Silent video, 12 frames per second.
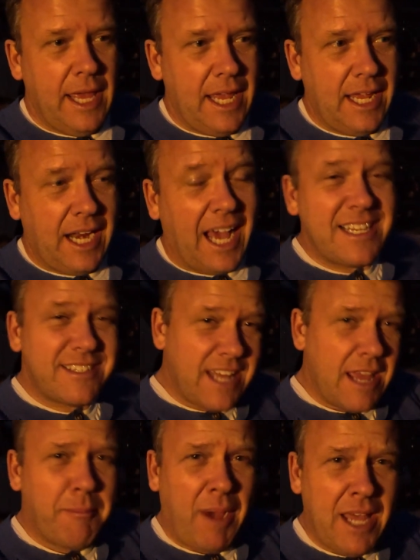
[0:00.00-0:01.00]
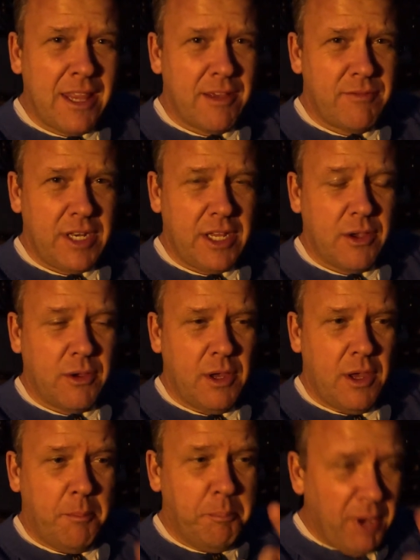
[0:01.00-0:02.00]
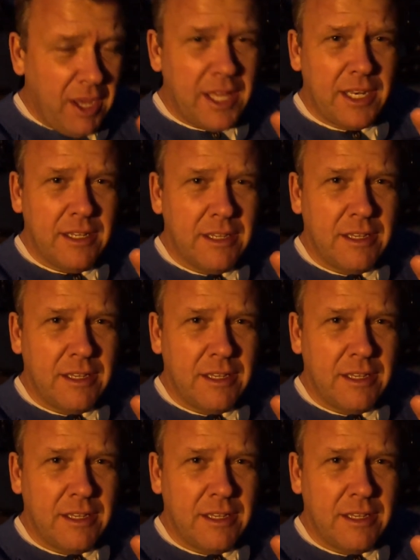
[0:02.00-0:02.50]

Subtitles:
And I stand by that video, but